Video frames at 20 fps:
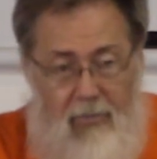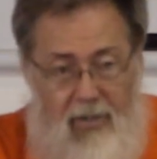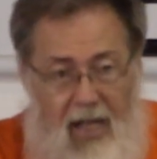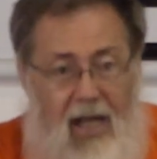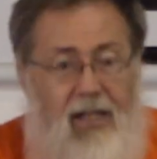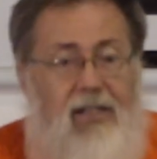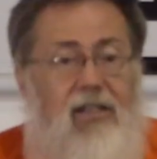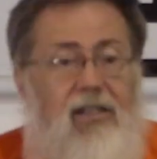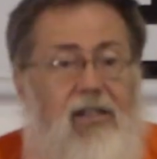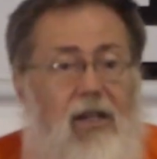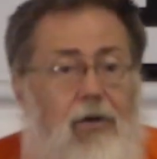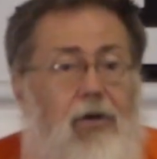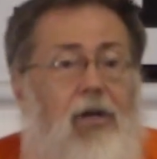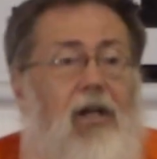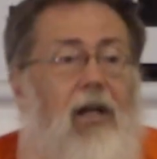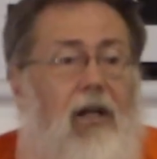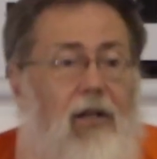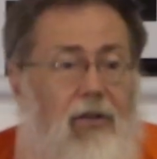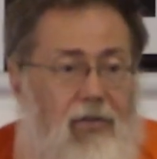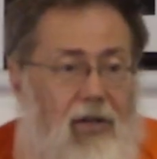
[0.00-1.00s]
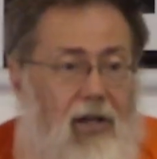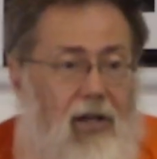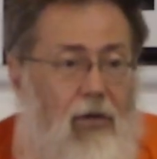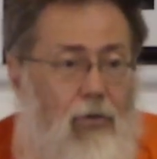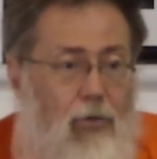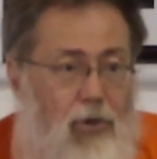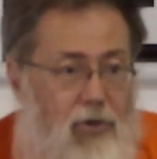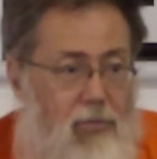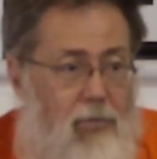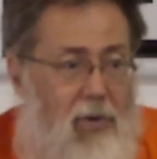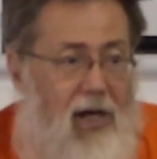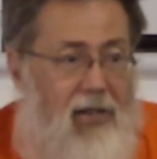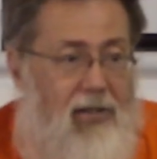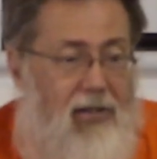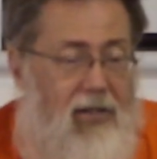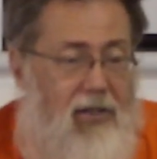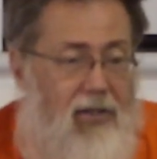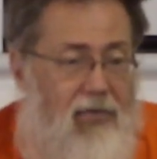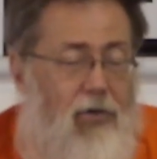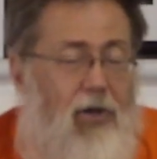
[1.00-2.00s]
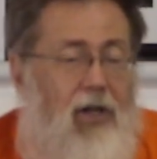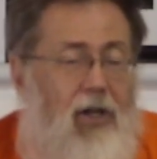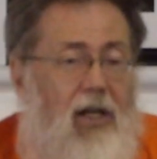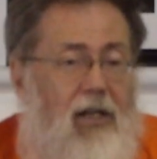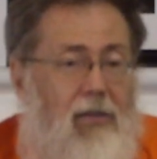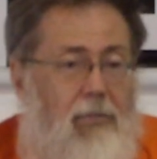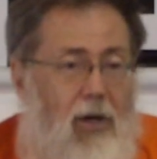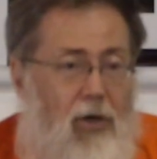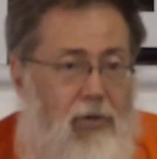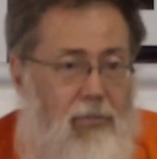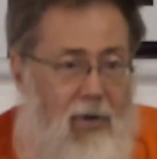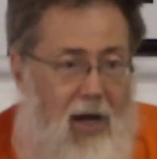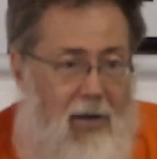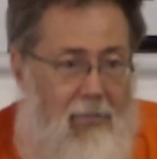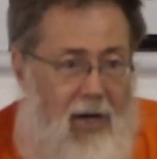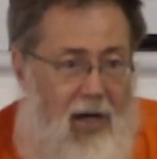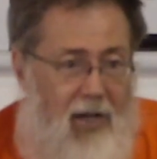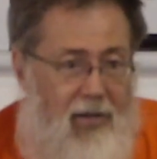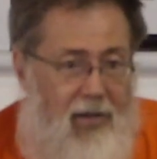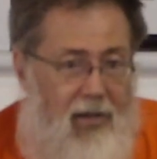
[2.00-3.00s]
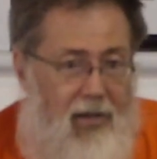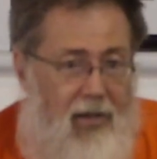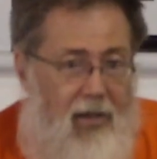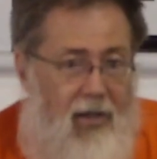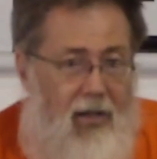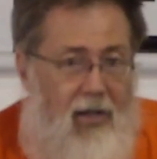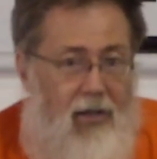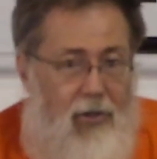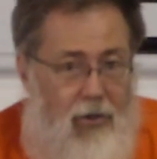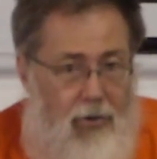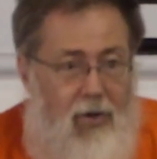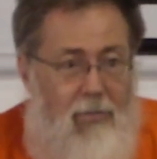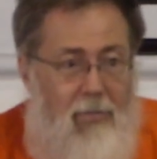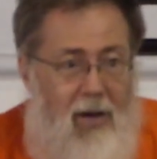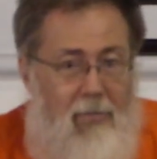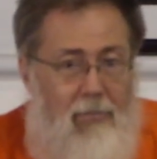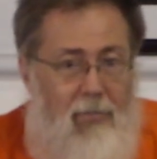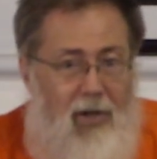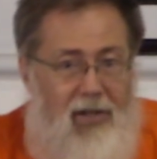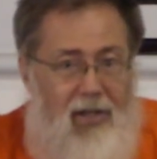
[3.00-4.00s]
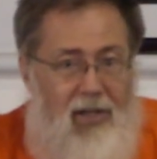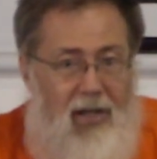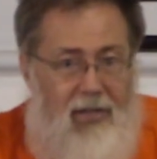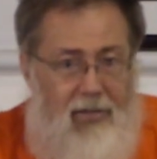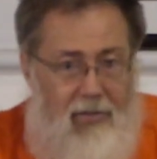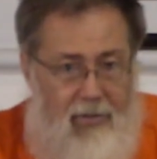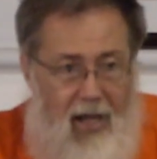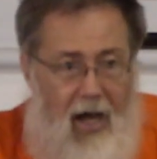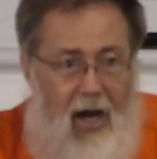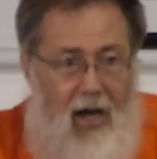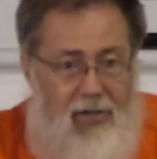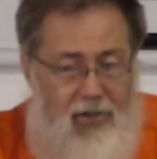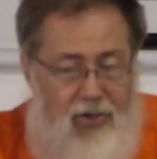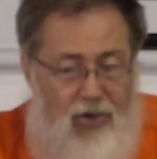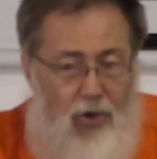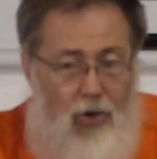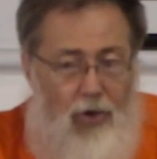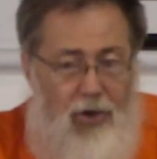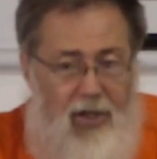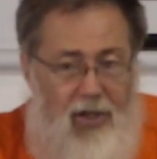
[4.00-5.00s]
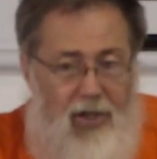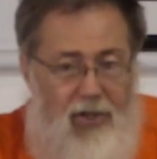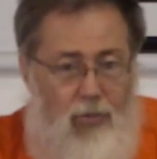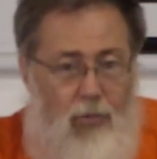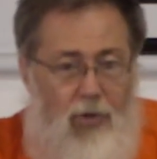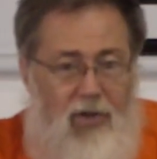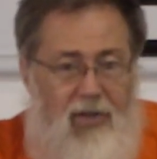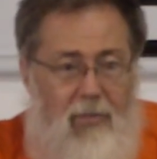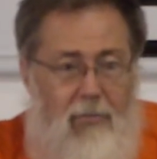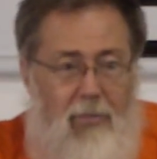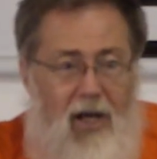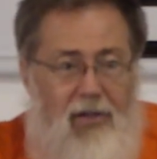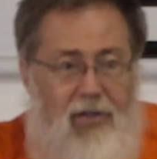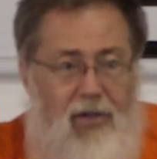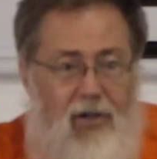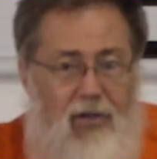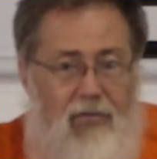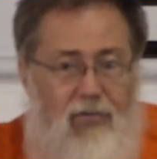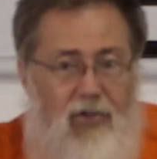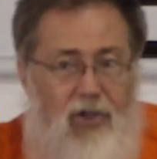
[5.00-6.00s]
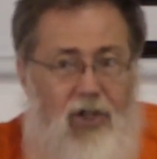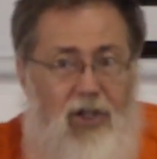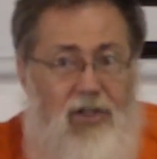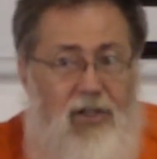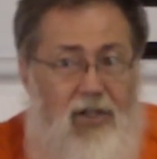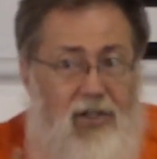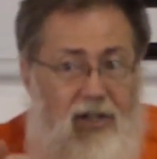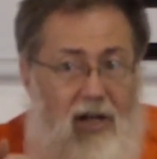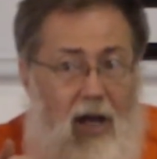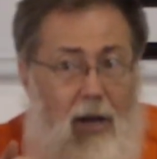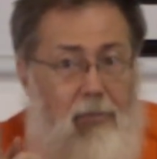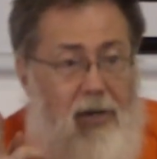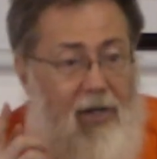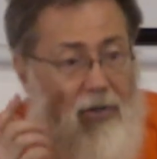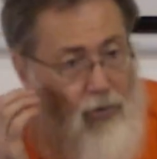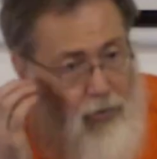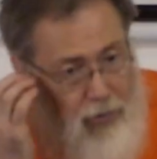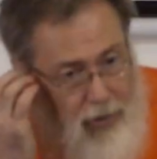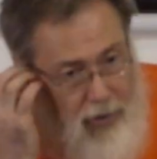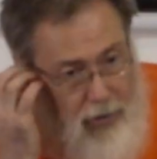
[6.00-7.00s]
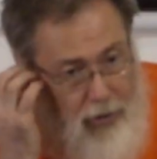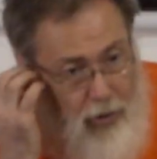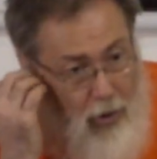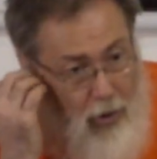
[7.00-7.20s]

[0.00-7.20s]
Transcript: That's the real thing which matters. Forget about my mother. You remember that there are stories with the mother of Jesus coming to the